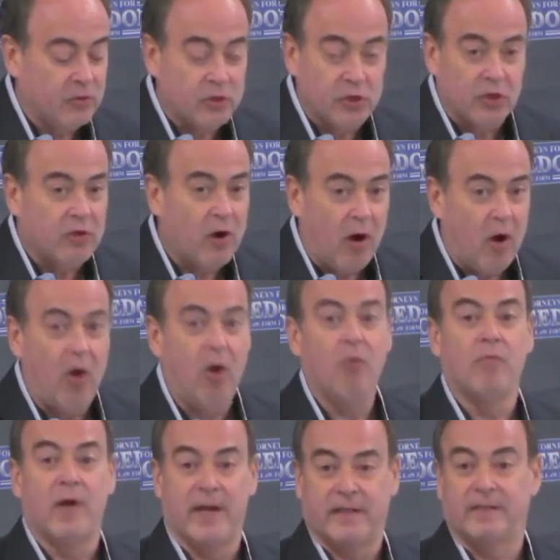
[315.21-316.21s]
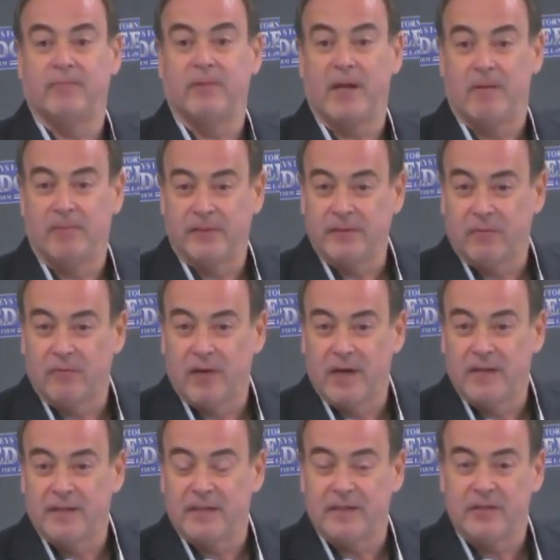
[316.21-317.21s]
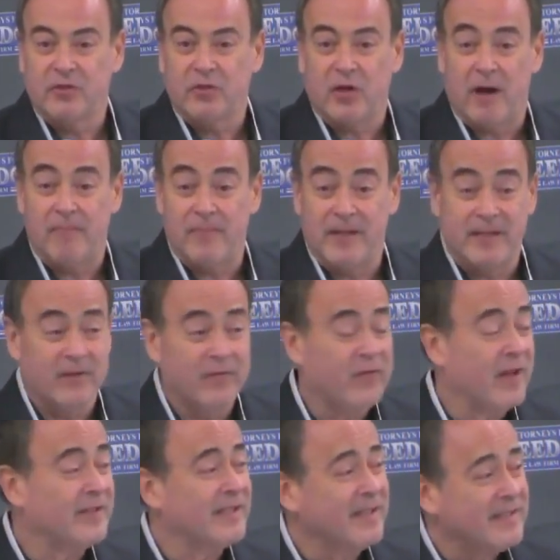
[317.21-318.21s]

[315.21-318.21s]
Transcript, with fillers: you should always be able to raise an entrapment defense.